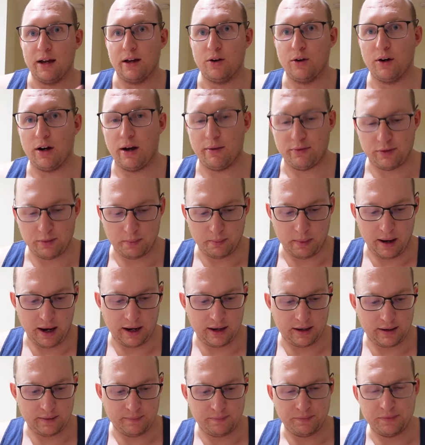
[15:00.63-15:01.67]
cook up some
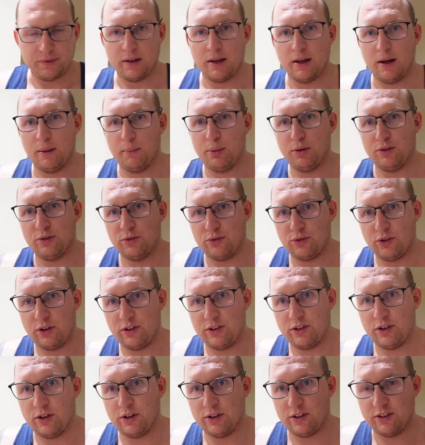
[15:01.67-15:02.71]
bacon, and put some
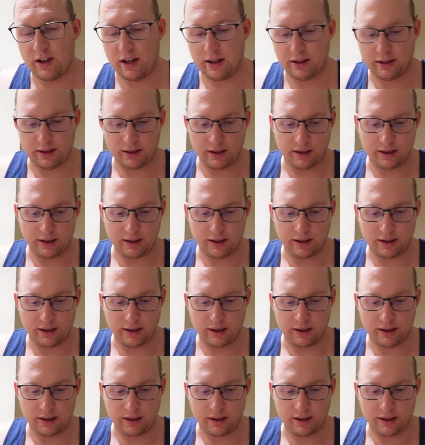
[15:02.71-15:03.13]
dressing on the salad